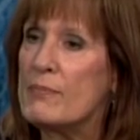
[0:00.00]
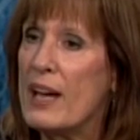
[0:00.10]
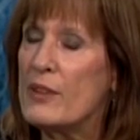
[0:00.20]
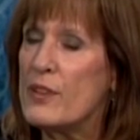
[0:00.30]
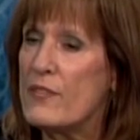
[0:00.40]

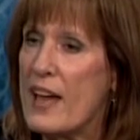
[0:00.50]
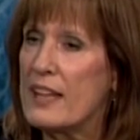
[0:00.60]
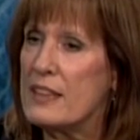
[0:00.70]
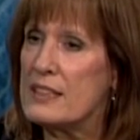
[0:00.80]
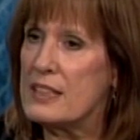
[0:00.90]
about the
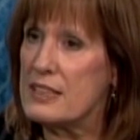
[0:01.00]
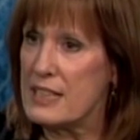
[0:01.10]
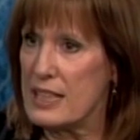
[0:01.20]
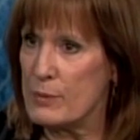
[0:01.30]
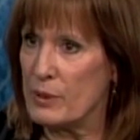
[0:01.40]
fact that
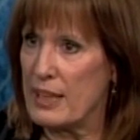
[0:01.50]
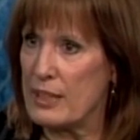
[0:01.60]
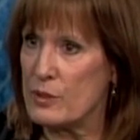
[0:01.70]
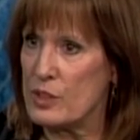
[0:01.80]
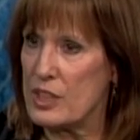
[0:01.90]
sustainable
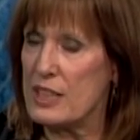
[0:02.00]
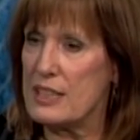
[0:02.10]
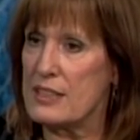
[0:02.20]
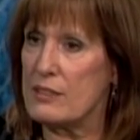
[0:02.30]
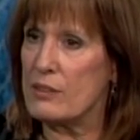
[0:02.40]
energy
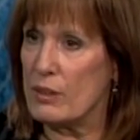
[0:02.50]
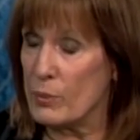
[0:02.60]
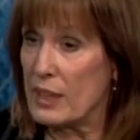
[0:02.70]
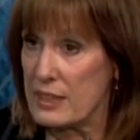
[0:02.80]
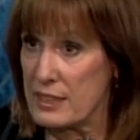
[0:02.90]
is a
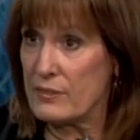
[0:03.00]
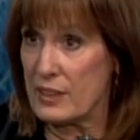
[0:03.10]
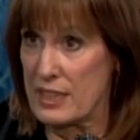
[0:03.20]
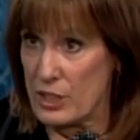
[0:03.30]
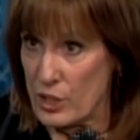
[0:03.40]

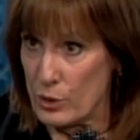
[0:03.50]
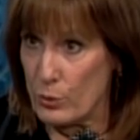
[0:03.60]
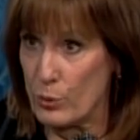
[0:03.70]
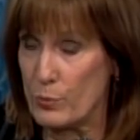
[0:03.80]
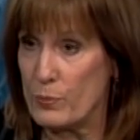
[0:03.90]
relatively
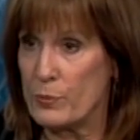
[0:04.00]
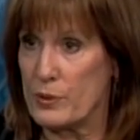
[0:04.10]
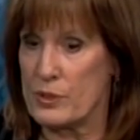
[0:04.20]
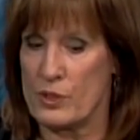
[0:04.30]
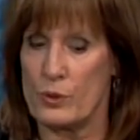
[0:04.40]
new
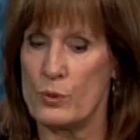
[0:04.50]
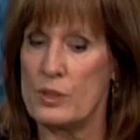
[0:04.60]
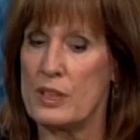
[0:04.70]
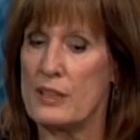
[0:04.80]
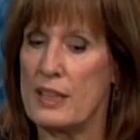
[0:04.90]

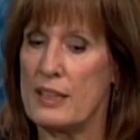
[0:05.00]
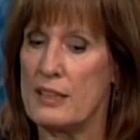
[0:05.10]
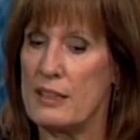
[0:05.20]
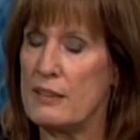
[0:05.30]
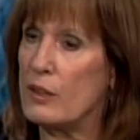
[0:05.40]
pursuit
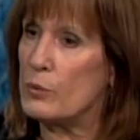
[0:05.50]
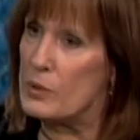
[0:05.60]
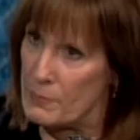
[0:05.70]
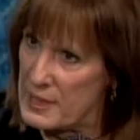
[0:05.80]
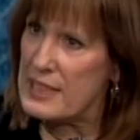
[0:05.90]
that there
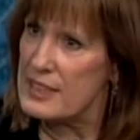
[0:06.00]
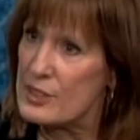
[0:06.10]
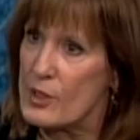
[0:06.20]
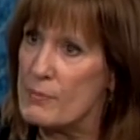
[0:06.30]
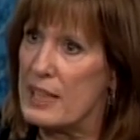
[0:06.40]
would be
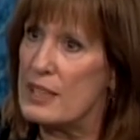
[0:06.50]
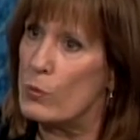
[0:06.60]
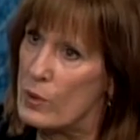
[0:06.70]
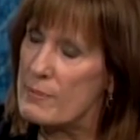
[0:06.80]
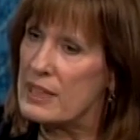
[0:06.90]
so many
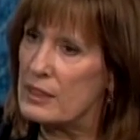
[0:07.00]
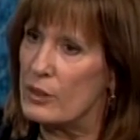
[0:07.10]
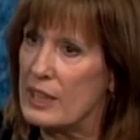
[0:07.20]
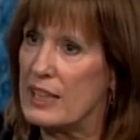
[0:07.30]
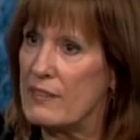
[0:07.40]
women
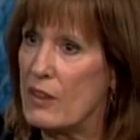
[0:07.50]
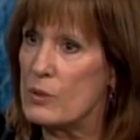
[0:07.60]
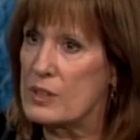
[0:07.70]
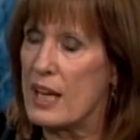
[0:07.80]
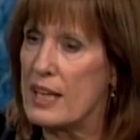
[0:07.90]
looking at
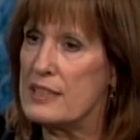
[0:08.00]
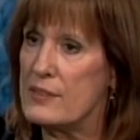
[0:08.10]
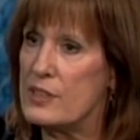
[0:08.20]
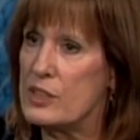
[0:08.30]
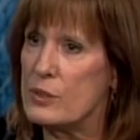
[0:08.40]
those kinds
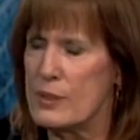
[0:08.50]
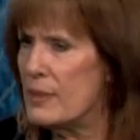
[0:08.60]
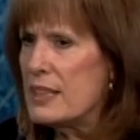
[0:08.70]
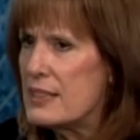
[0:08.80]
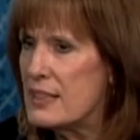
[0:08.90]
of issues? I
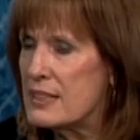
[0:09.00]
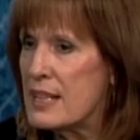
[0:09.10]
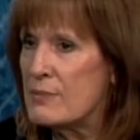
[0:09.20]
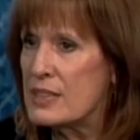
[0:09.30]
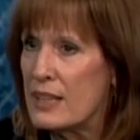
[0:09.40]
mean, the
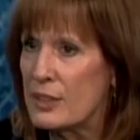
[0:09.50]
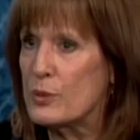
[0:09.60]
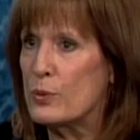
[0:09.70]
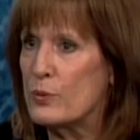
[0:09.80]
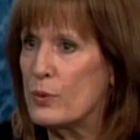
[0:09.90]
same is not
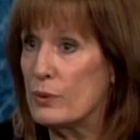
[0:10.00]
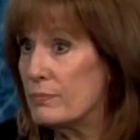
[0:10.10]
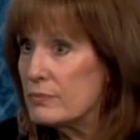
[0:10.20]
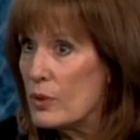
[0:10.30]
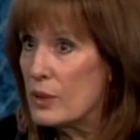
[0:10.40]
true for
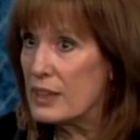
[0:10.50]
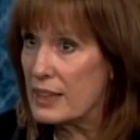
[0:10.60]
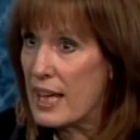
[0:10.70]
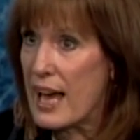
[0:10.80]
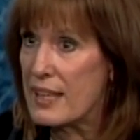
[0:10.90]
oil
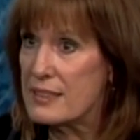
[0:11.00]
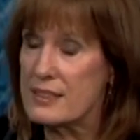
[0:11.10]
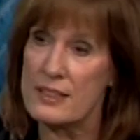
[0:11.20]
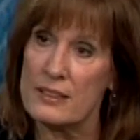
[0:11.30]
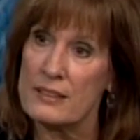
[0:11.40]
and gas,
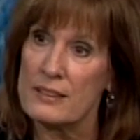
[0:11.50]
is it?